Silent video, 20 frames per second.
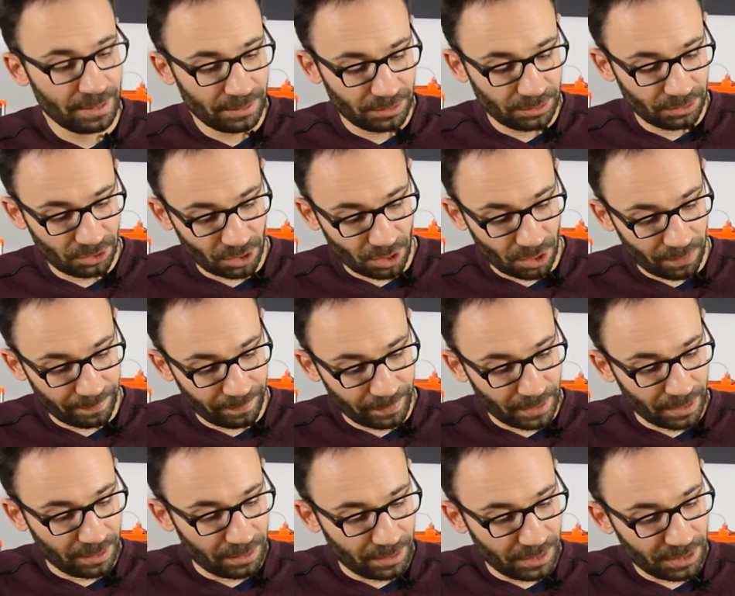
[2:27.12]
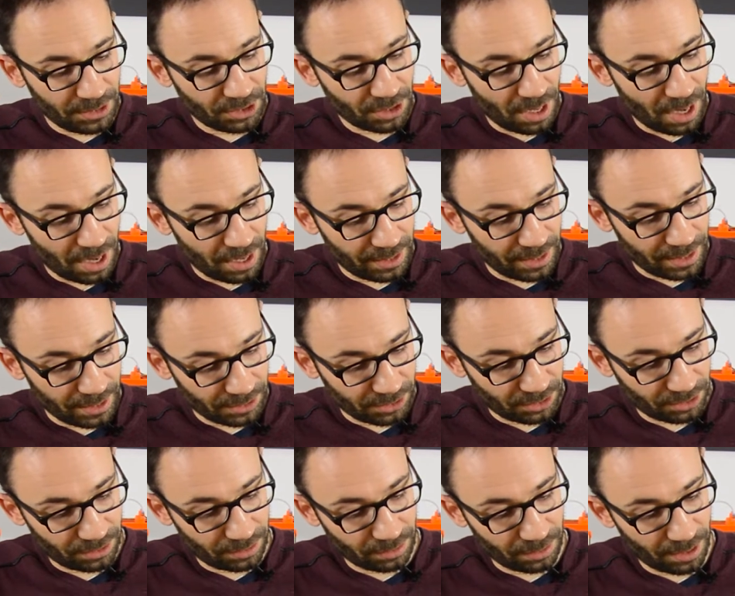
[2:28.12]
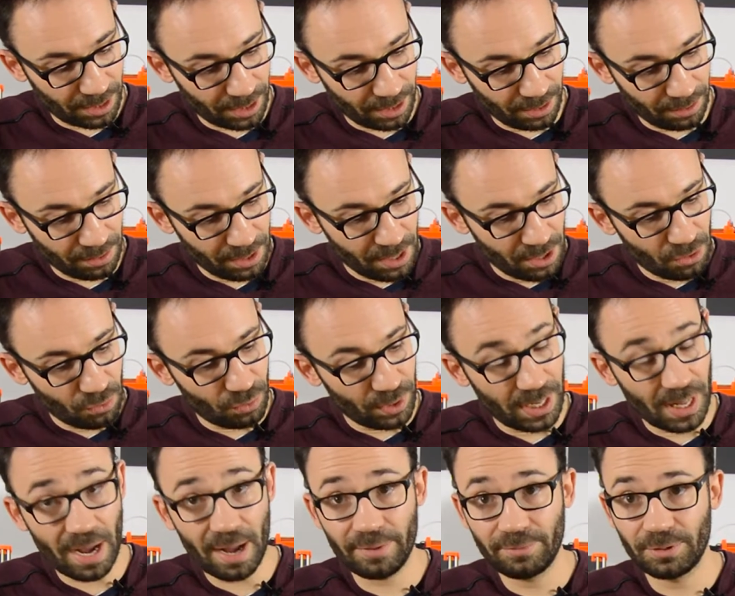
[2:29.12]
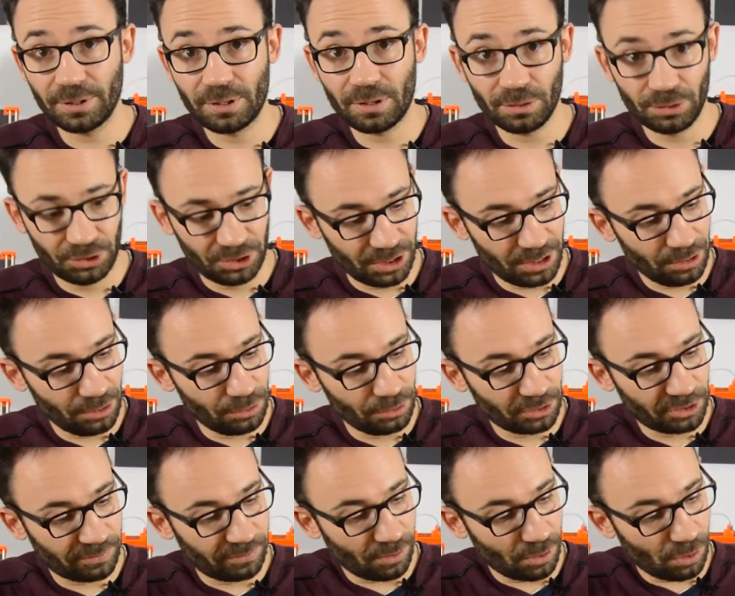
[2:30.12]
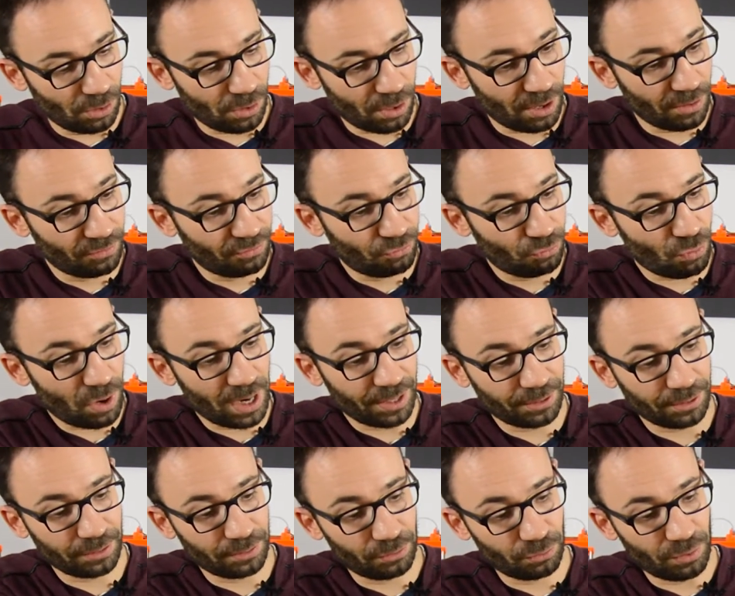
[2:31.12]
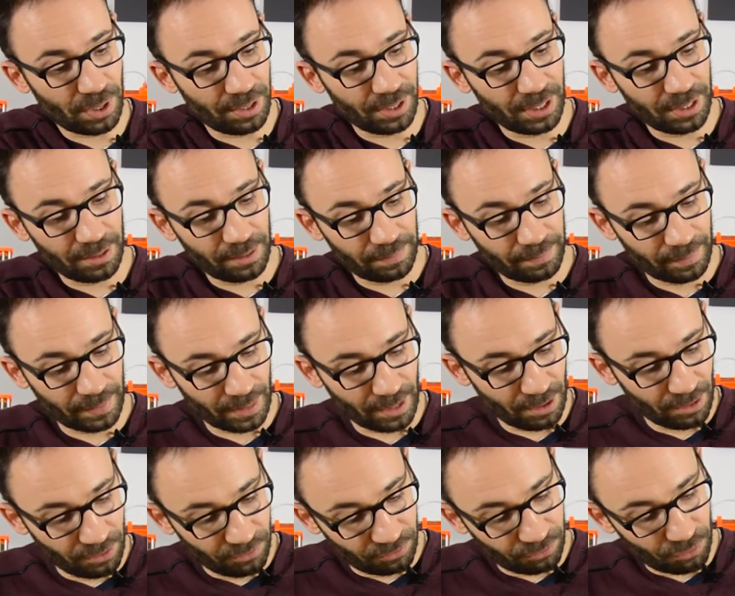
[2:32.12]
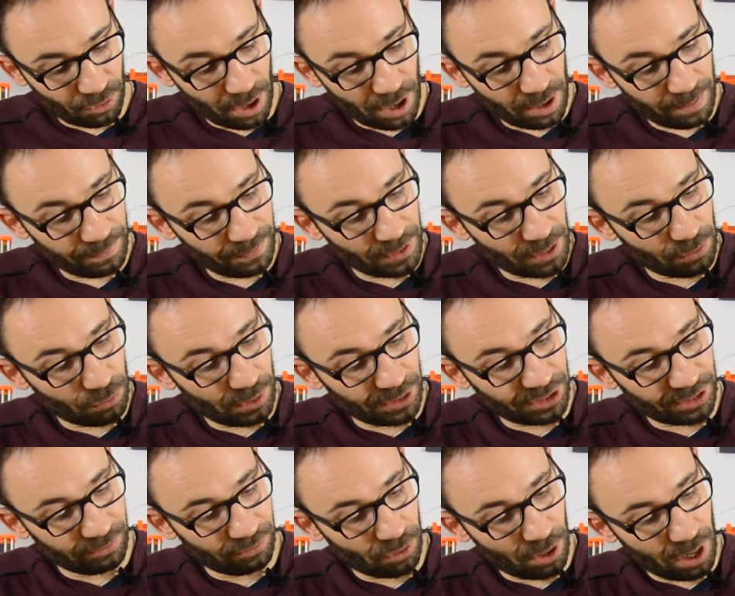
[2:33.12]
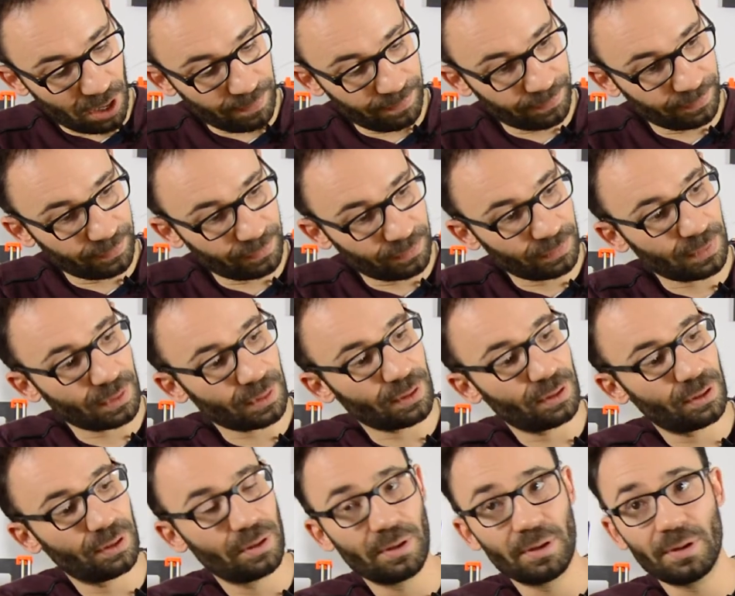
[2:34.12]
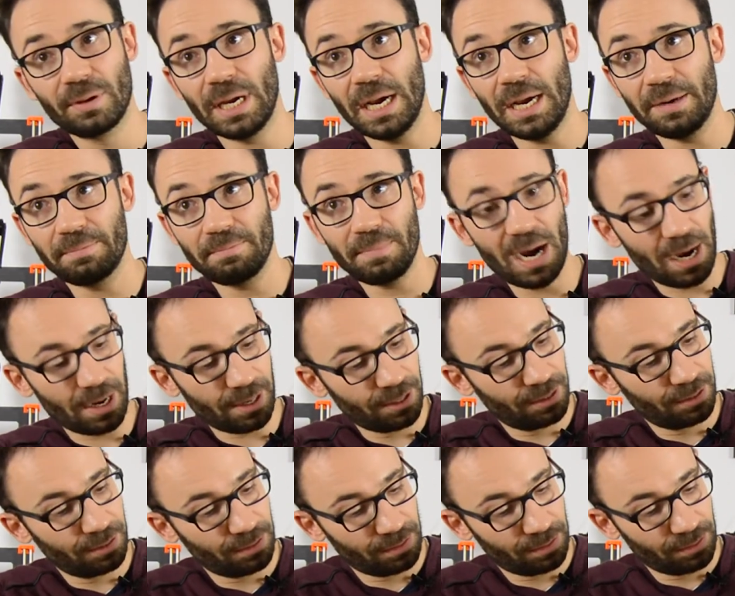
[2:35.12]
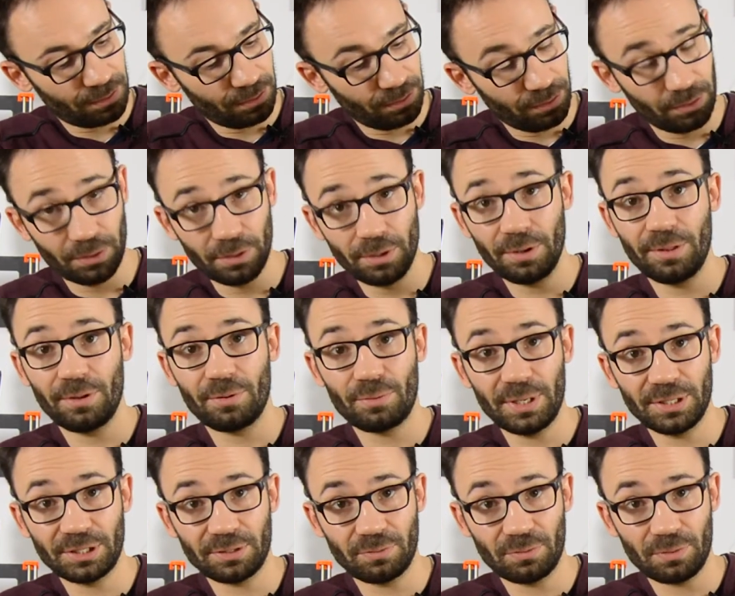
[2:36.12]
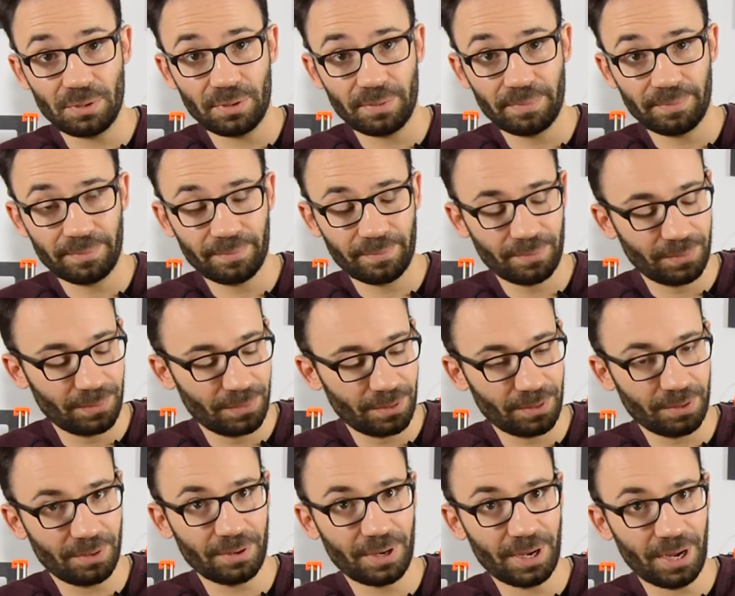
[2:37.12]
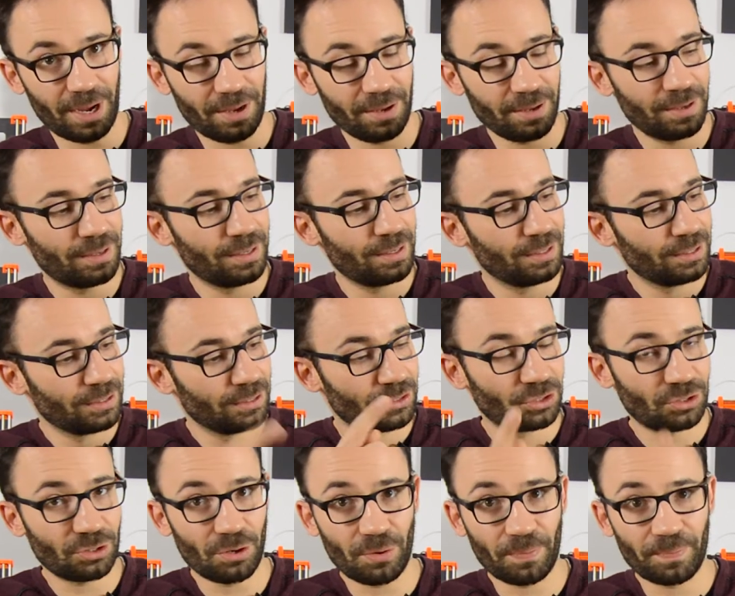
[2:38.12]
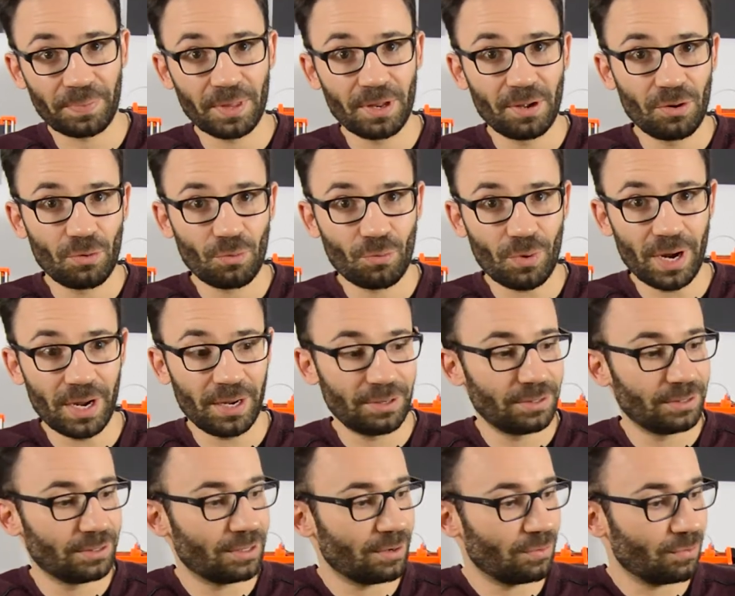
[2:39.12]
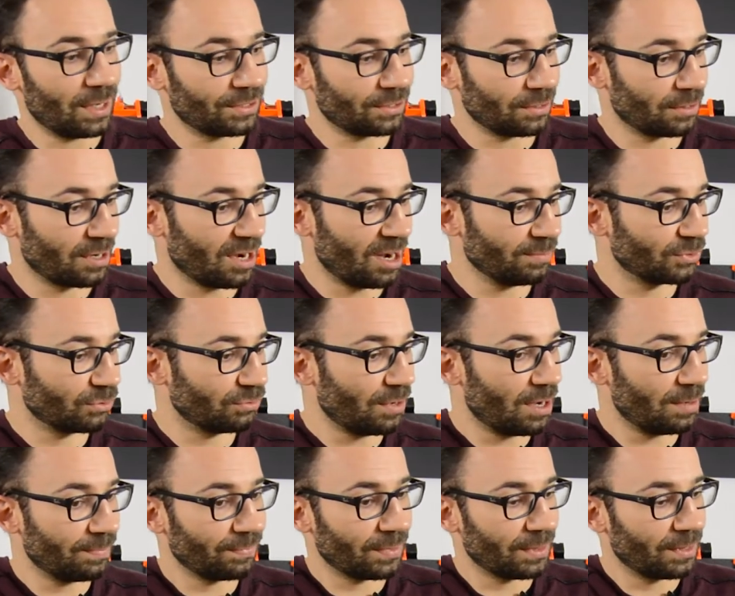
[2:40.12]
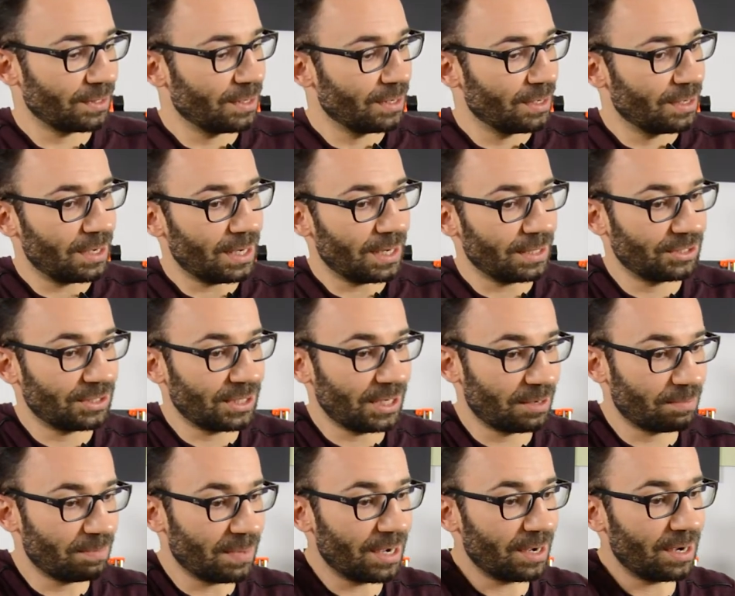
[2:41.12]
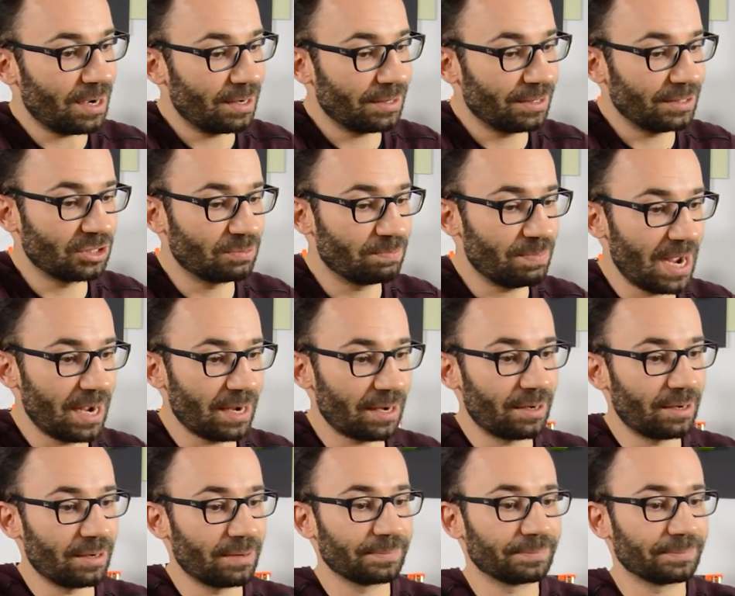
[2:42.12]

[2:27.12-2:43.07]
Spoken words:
so this harness here will have a continuous flow of water running from the reservoir and back to the reservoir. Okay, so where the water comes from, I take my harness back.